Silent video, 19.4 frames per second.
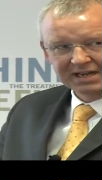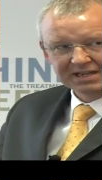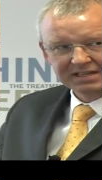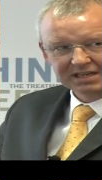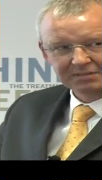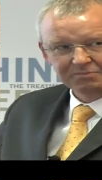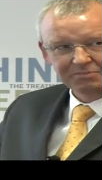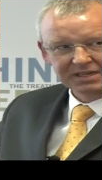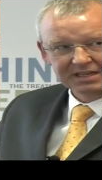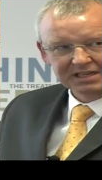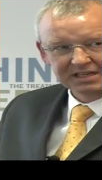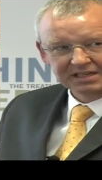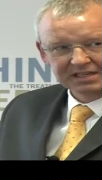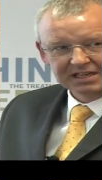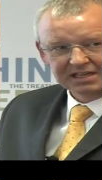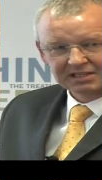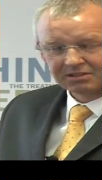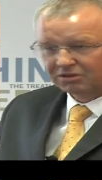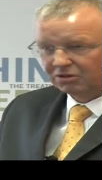might get bleeding
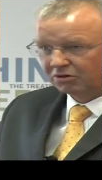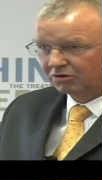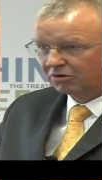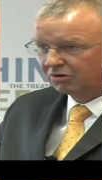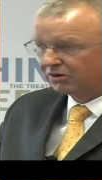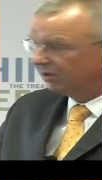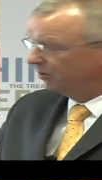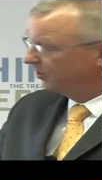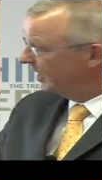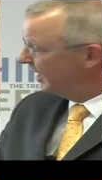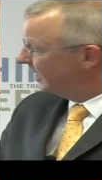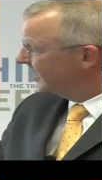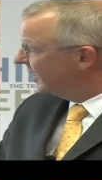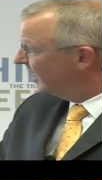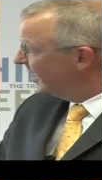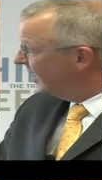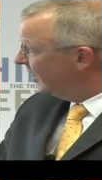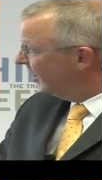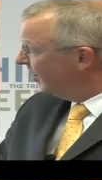there. You know, all know
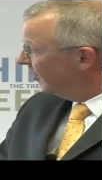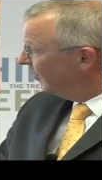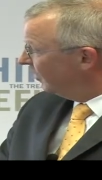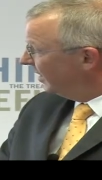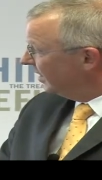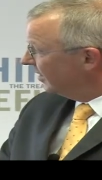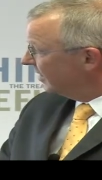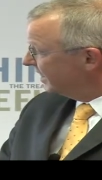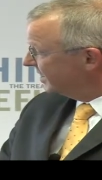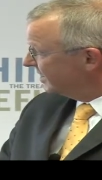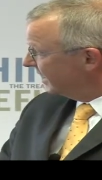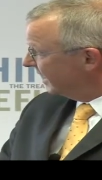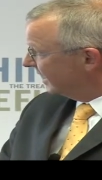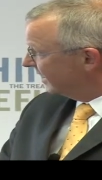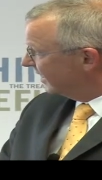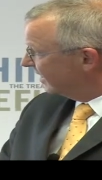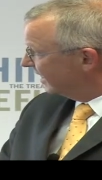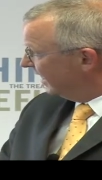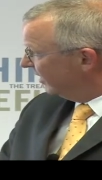that when you
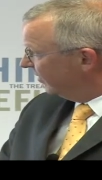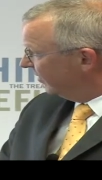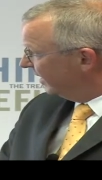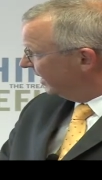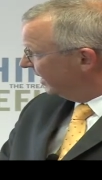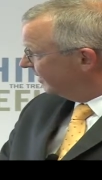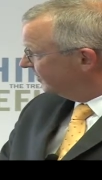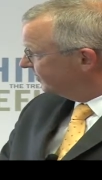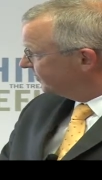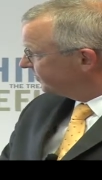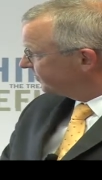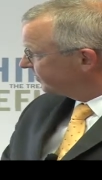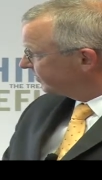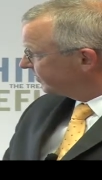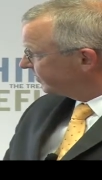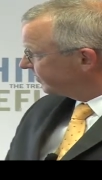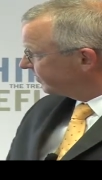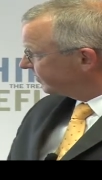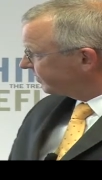dissect down there.
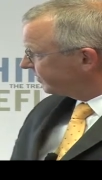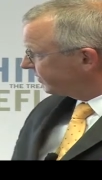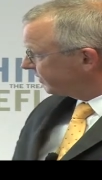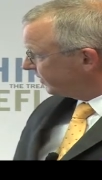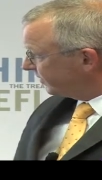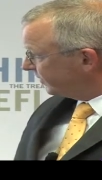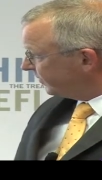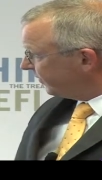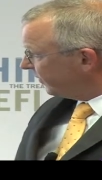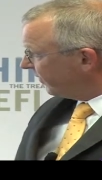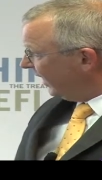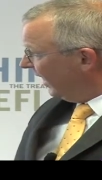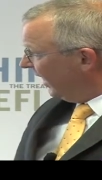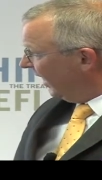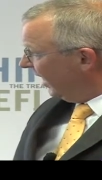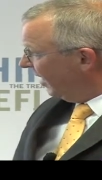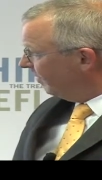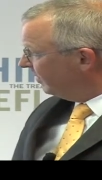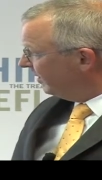
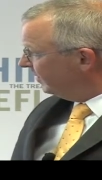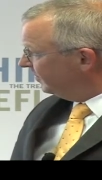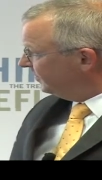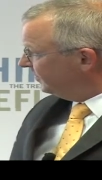Um,